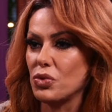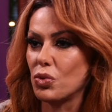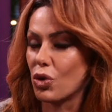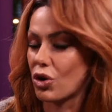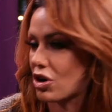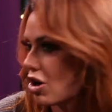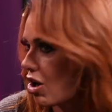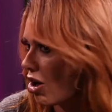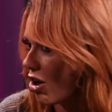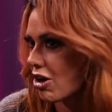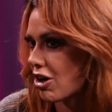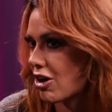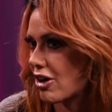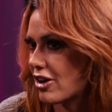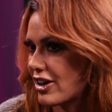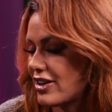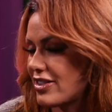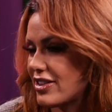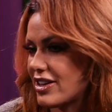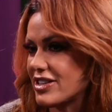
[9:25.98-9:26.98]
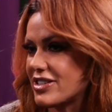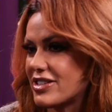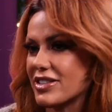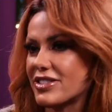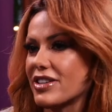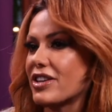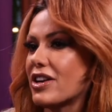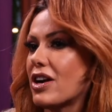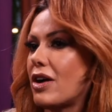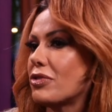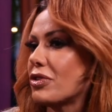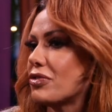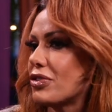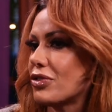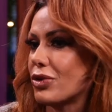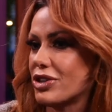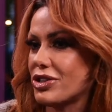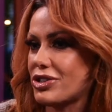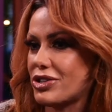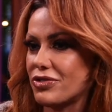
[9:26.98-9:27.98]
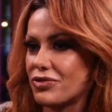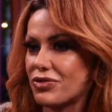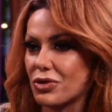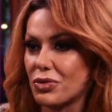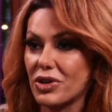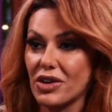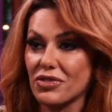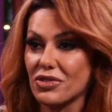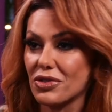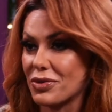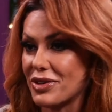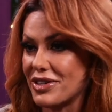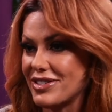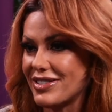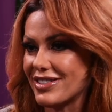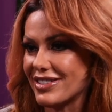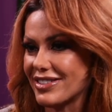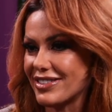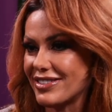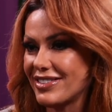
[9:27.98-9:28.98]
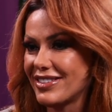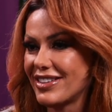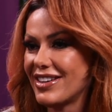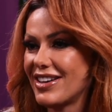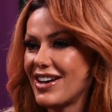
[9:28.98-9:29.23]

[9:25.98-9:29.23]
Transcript: work hard, and then it doesn't come to fruition for whatever reason.